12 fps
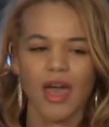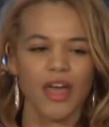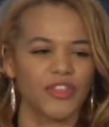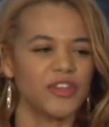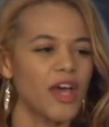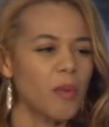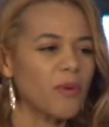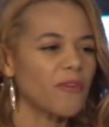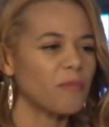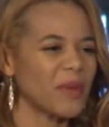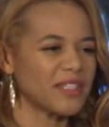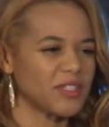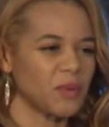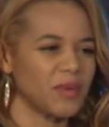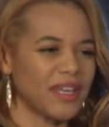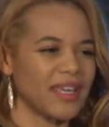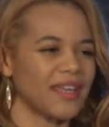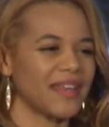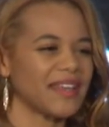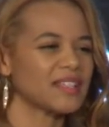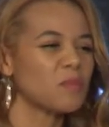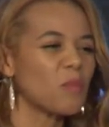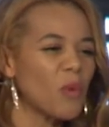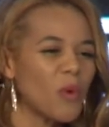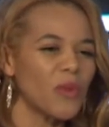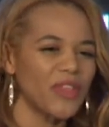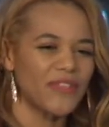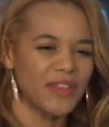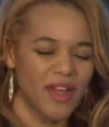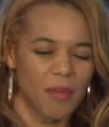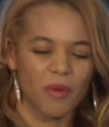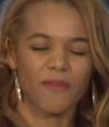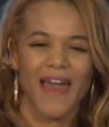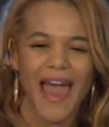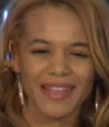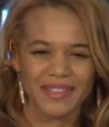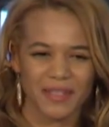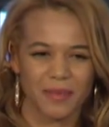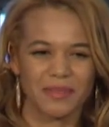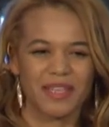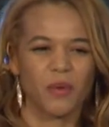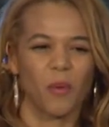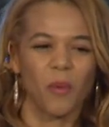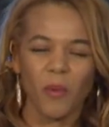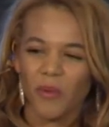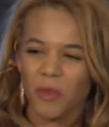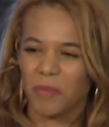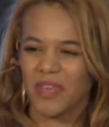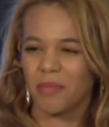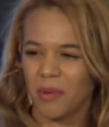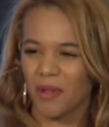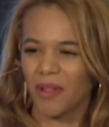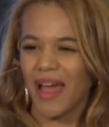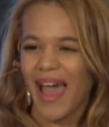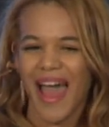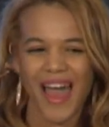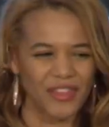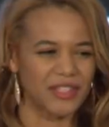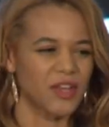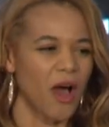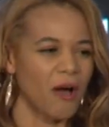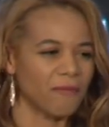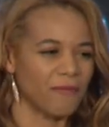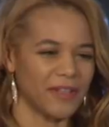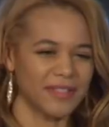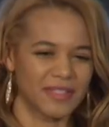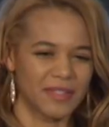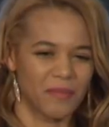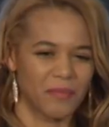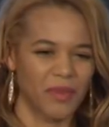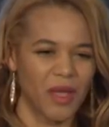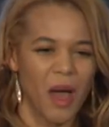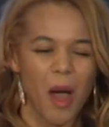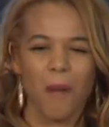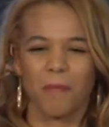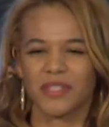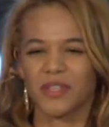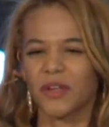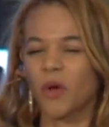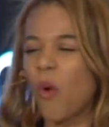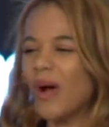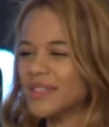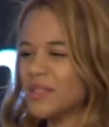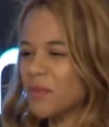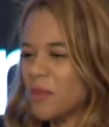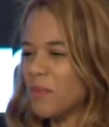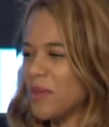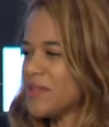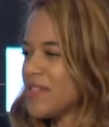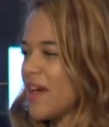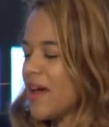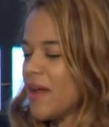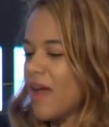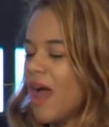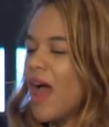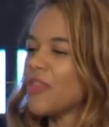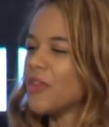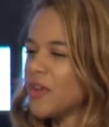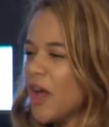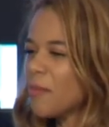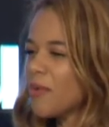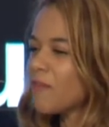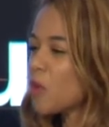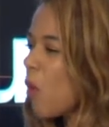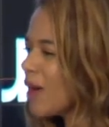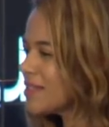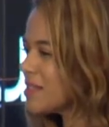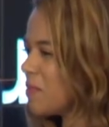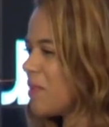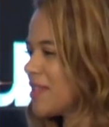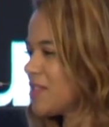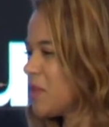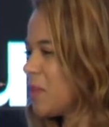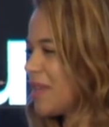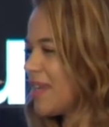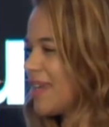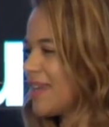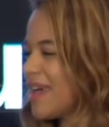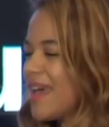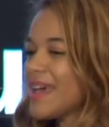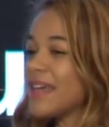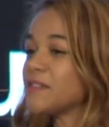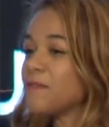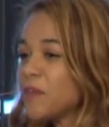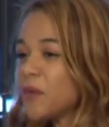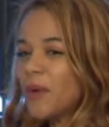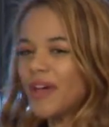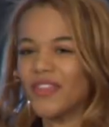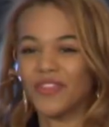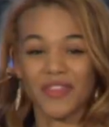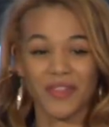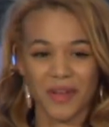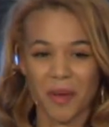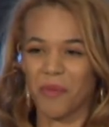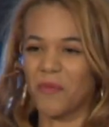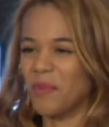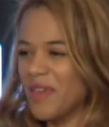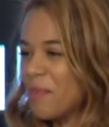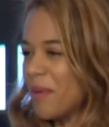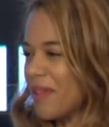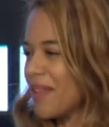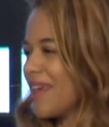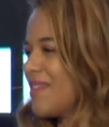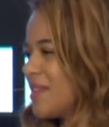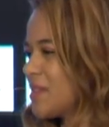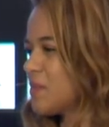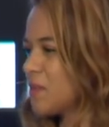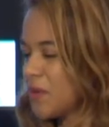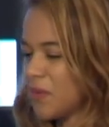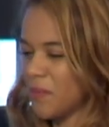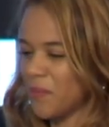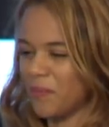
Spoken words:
the number of bits you would need is more than the number of atoms in all the people at this conference. But on a quantum computer, the number of quantum bits you would need is fewer than the number of people in this room.